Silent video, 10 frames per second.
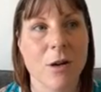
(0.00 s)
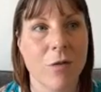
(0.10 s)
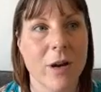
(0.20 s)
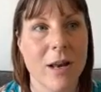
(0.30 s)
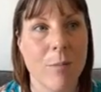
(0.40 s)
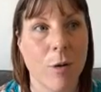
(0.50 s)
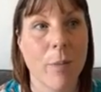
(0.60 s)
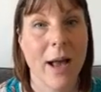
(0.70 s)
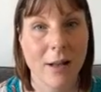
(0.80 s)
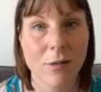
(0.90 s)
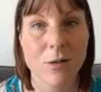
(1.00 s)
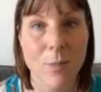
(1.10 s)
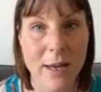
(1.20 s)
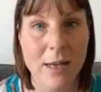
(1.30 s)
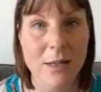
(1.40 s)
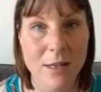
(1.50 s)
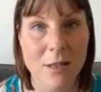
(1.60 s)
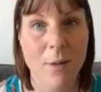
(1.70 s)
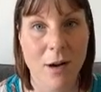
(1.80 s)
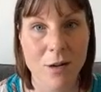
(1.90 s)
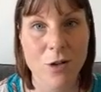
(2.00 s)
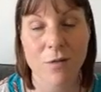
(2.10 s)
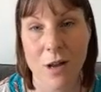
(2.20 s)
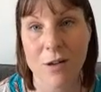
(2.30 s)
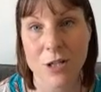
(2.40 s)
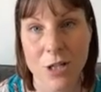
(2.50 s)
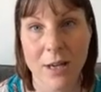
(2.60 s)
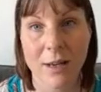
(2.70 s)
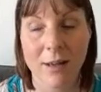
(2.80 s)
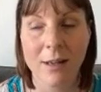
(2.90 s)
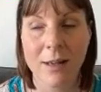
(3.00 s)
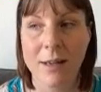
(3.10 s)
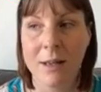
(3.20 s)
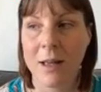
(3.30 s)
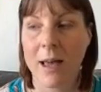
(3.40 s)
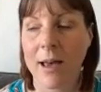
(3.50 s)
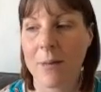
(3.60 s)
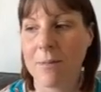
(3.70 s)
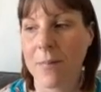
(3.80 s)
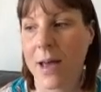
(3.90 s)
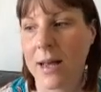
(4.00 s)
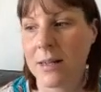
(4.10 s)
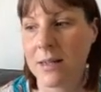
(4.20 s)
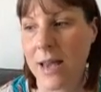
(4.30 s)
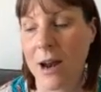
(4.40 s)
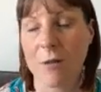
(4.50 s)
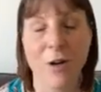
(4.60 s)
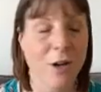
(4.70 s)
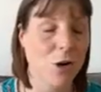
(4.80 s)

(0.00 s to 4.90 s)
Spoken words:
that have really propelled me since March of last year. And yeah, if I